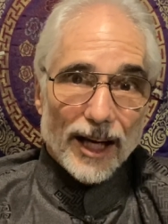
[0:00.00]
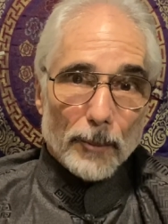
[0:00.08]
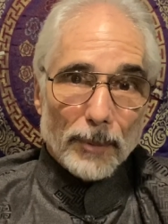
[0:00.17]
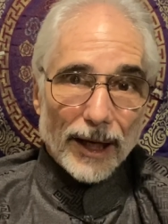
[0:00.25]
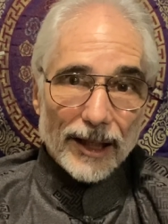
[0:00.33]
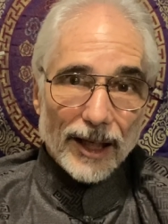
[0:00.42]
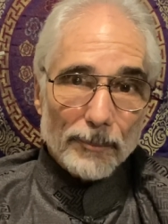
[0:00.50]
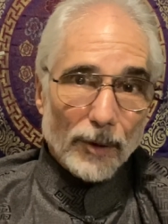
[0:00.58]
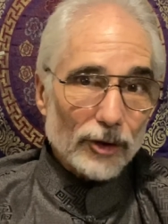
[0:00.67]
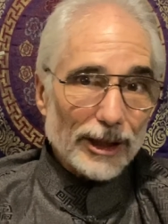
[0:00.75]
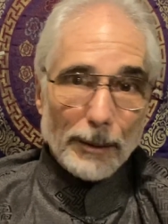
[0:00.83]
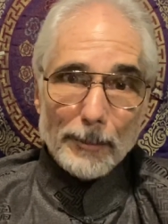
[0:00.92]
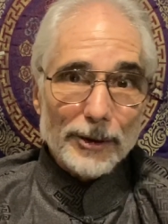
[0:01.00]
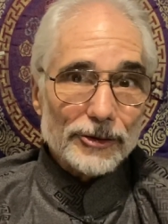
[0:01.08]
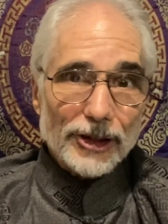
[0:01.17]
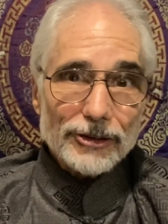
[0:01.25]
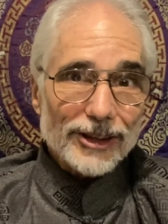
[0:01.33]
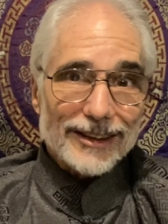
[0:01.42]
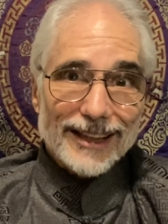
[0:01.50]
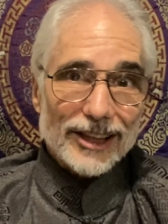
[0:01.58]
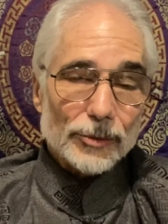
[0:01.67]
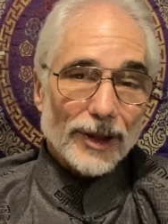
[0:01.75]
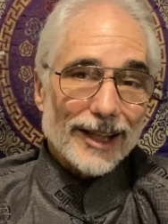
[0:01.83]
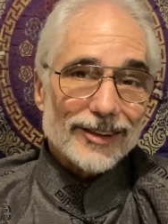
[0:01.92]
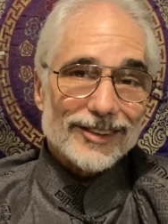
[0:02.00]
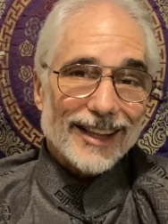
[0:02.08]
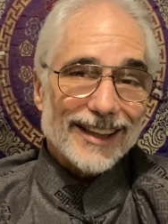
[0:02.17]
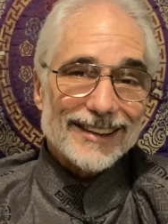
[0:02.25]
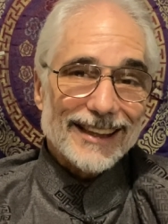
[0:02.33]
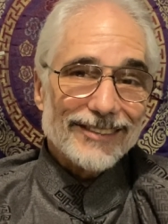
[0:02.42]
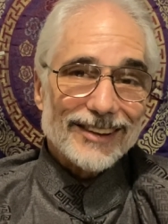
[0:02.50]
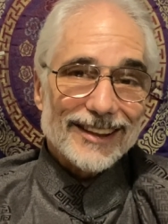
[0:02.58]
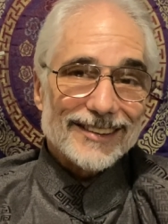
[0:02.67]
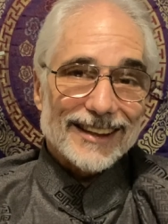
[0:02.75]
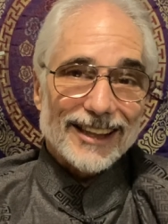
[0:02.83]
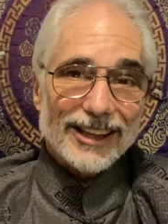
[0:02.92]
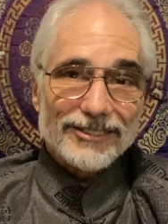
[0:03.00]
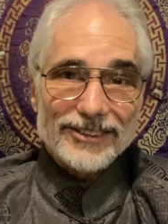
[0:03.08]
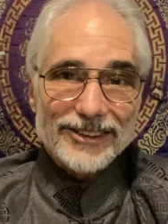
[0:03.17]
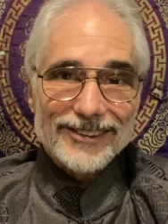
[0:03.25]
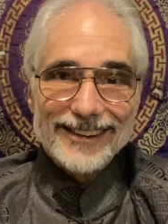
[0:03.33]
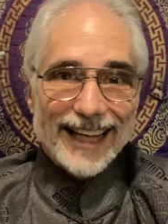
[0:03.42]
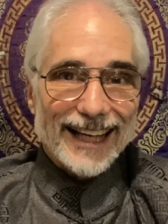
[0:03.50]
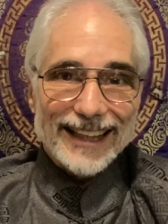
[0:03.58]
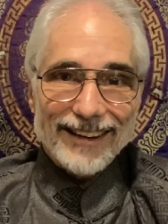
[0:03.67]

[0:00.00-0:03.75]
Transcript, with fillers: But mostly I'm a musician. That's why even as a Kung Fu guy,